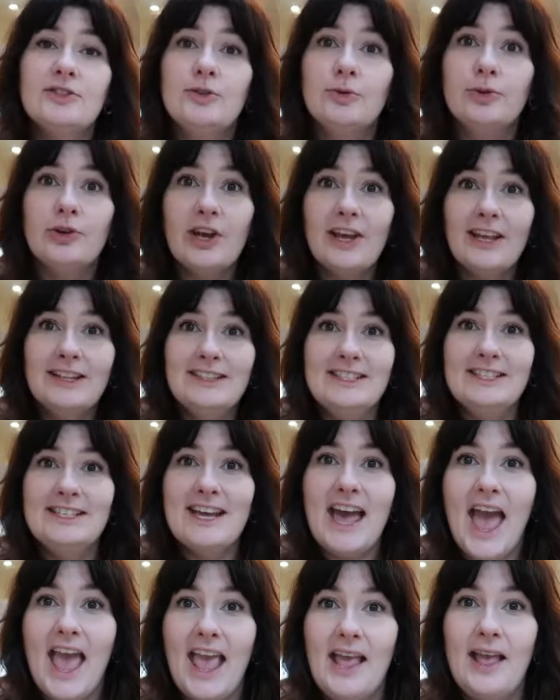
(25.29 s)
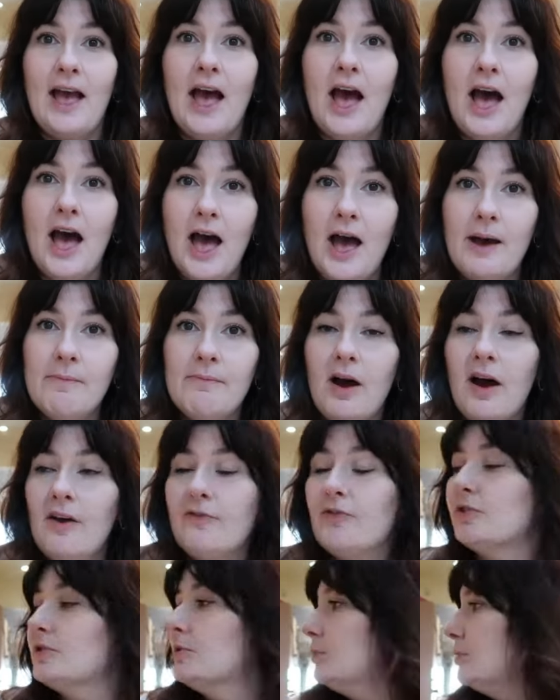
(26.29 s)
So cooking today,
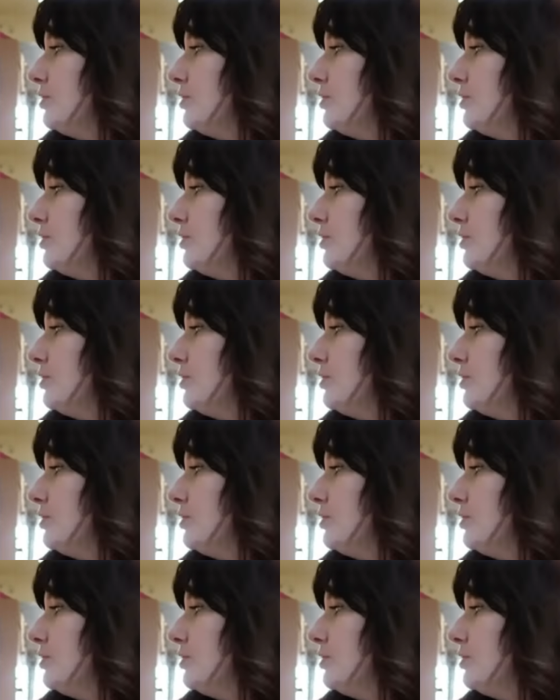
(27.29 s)
I've got some